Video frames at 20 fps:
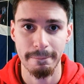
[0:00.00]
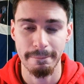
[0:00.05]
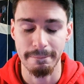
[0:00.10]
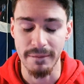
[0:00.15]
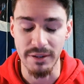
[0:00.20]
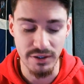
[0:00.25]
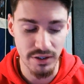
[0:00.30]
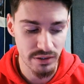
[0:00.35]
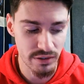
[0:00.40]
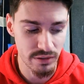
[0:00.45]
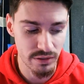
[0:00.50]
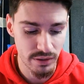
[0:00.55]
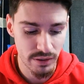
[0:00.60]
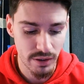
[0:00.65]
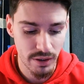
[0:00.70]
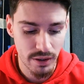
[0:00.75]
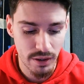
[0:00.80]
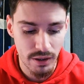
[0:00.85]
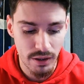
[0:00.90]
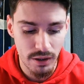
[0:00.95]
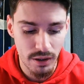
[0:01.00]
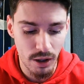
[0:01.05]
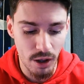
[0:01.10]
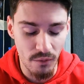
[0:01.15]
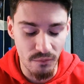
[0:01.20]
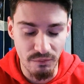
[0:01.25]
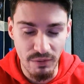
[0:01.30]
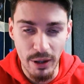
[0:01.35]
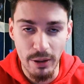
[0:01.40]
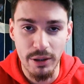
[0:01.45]
This is a
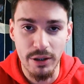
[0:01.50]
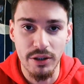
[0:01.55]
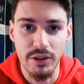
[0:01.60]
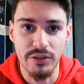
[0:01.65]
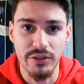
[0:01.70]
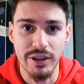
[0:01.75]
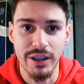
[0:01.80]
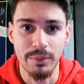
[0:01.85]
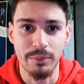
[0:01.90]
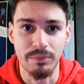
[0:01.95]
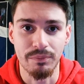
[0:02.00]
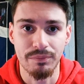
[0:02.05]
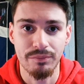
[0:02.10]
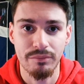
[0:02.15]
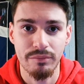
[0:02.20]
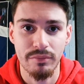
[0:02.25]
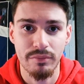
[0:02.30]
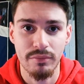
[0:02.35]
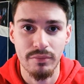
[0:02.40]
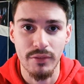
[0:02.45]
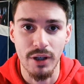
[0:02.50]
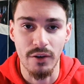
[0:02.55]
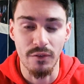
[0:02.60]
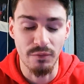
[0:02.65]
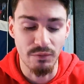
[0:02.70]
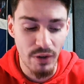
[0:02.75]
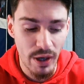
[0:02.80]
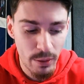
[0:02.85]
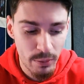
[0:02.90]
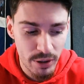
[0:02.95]
very good team, a
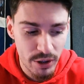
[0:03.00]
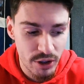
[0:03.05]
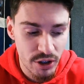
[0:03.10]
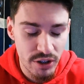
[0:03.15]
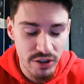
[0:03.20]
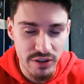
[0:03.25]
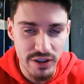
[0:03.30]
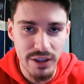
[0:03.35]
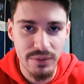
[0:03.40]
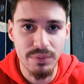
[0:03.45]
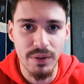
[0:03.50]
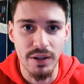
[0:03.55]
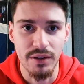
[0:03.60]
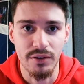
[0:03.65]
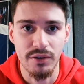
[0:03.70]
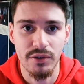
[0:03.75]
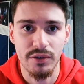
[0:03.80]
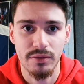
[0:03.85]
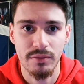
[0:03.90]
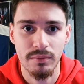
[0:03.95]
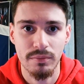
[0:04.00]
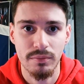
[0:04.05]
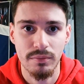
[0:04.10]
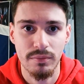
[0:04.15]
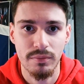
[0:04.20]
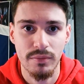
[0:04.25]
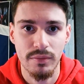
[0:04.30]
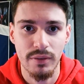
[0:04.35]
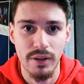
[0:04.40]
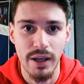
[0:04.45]
very good defense,
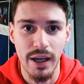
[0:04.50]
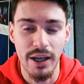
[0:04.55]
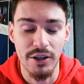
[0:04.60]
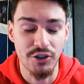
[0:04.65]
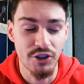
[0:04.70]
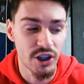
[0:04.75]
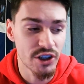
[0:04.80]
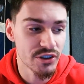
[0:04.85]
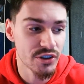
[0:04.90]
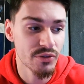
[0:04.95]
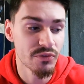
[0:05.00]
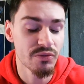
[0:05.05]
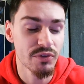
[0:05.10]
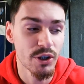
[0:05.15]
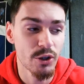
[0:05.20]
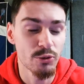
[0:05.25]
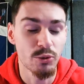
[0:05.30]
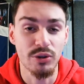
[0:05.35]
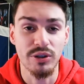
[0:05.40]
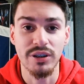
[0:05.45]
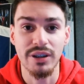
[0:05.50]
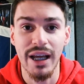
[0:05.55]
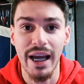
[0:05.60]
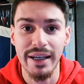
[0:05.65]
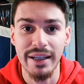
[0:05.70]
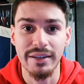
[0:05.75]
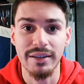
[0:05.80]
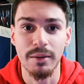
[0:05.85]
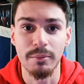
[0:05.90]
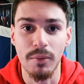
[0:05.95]
and Justin Fields was
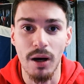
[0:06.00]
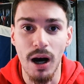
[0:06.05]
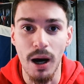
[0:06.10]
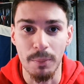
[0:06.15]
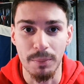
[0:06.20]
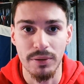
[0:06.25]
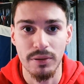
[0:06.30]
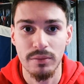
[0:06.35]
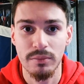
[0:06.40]
lighting them up.